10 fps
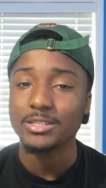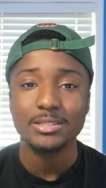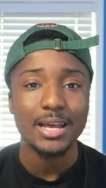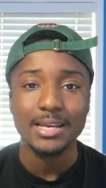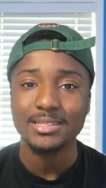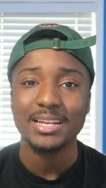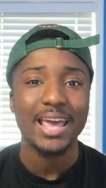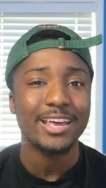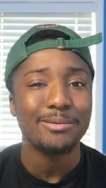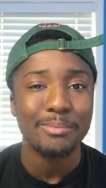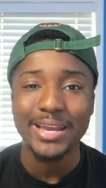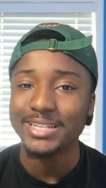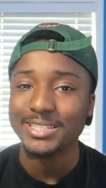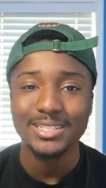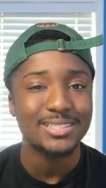just nice and
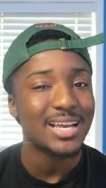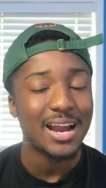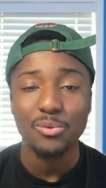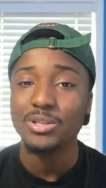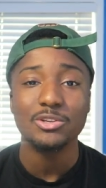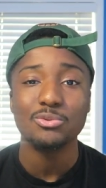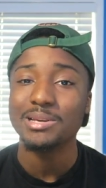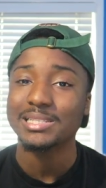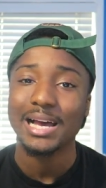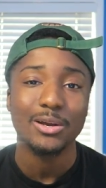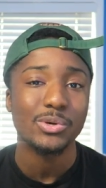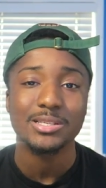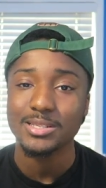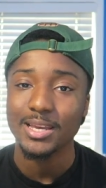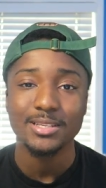animations i really do miss
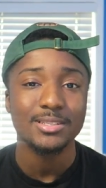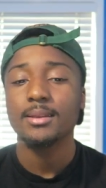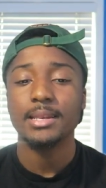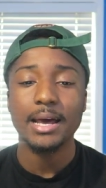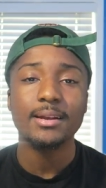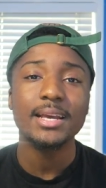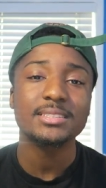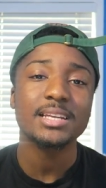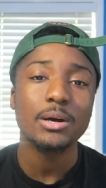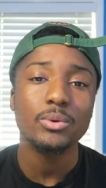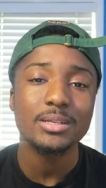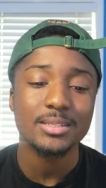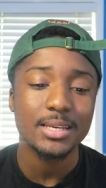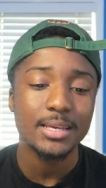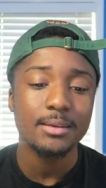ios 6 now the next thing i want to
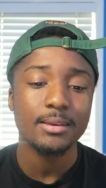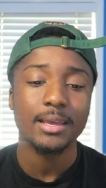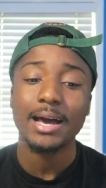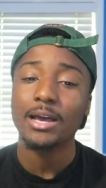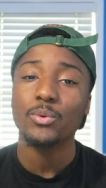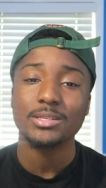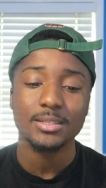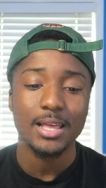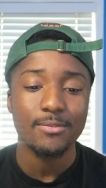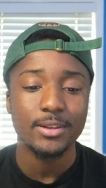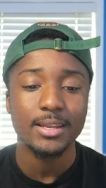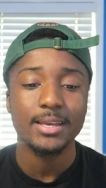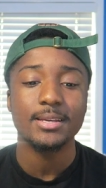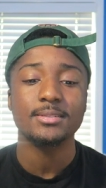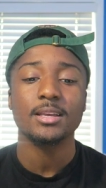see in ios 11
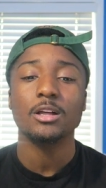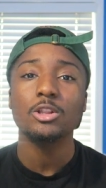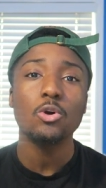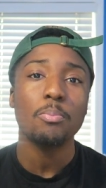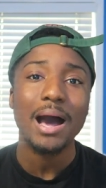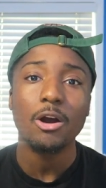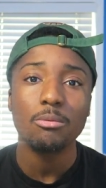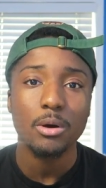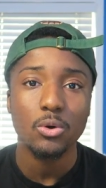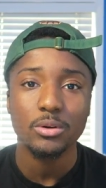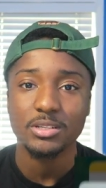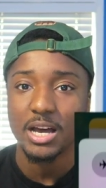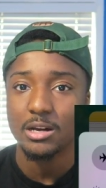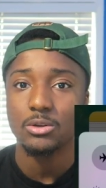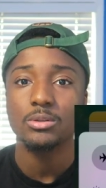is a low power mode
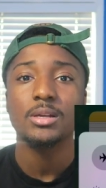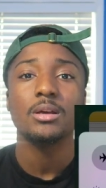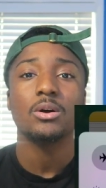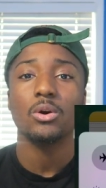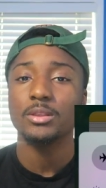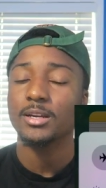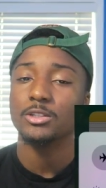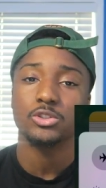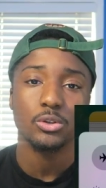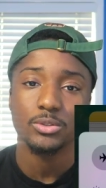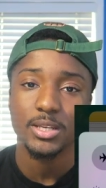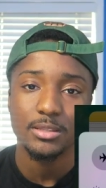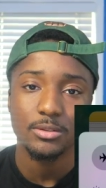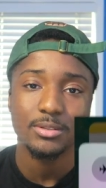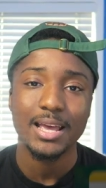toggle on the control
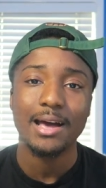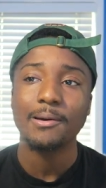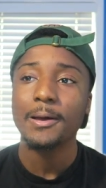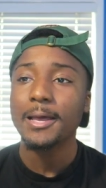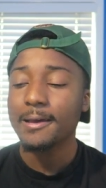center now